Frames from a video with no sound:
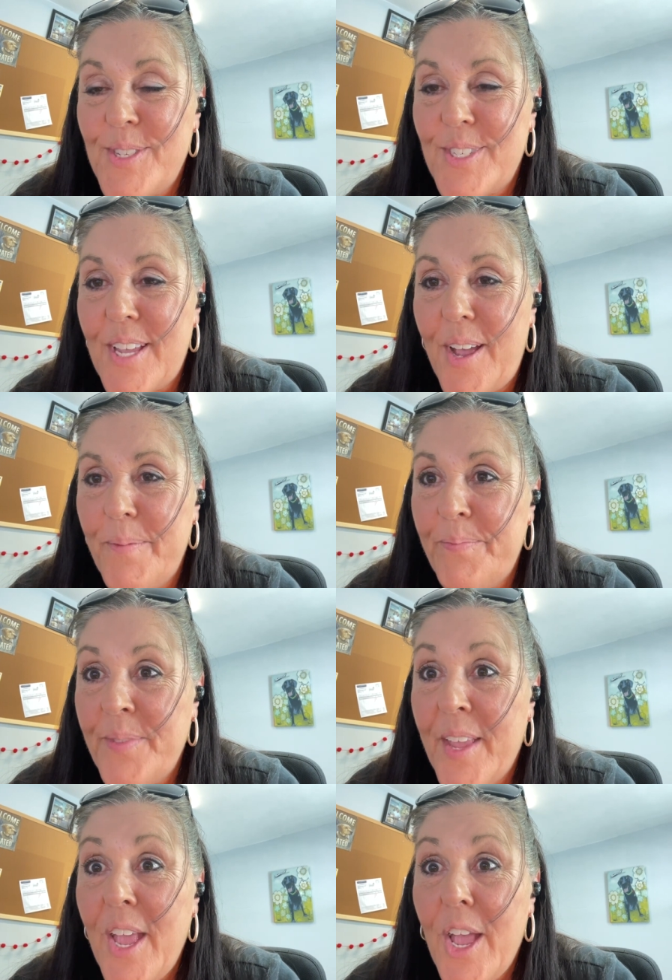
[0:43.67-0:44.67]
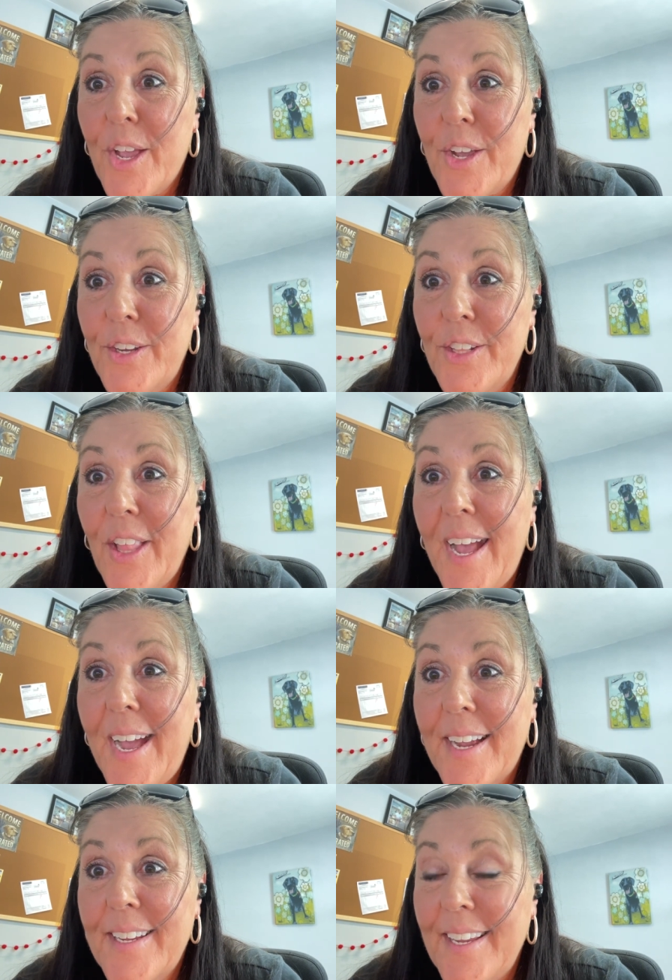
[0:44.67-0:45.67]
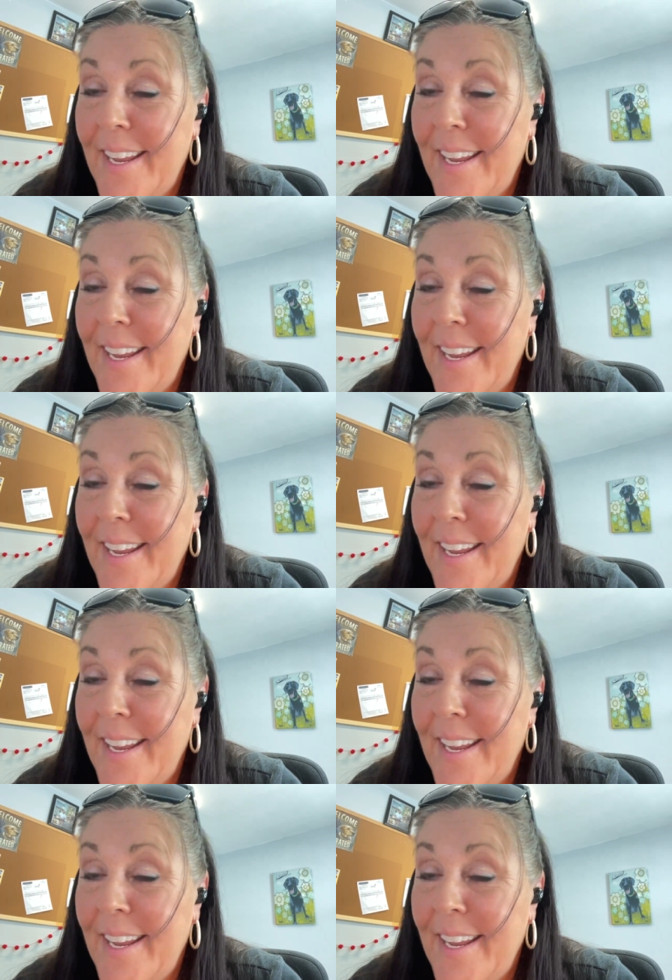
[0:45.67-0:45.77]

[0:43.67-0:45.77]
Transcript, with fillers: So good luck.